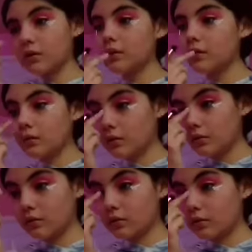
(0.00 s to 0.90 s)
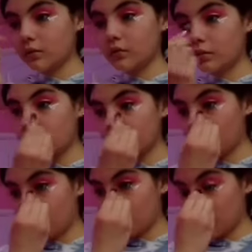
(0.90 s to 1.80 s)
so then she stood cussing
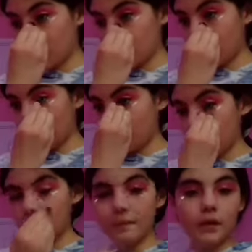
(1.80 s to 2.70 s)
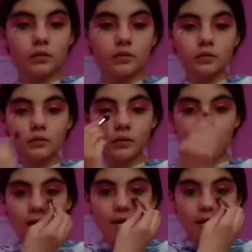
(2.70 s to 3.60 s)
and kept going off to my mom and
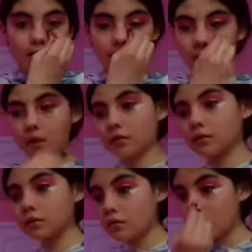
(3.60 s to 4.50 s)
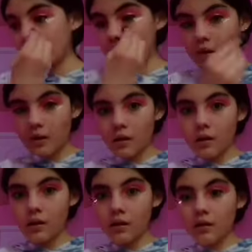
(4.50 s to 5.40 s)
finally says, You're dumb bunny.
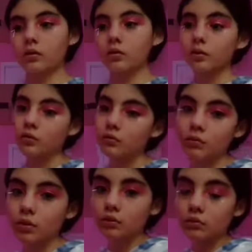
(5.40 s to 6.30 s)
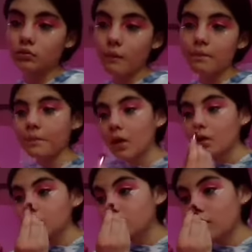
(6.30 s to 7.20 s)
Like, what the heck does that even mean?
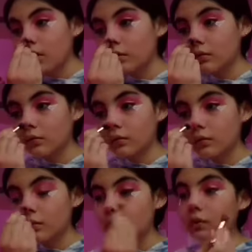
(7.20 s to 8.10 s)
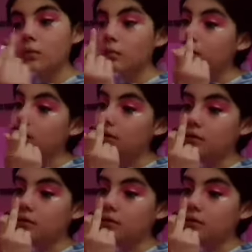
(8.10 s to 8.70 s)
And then drives off. The end.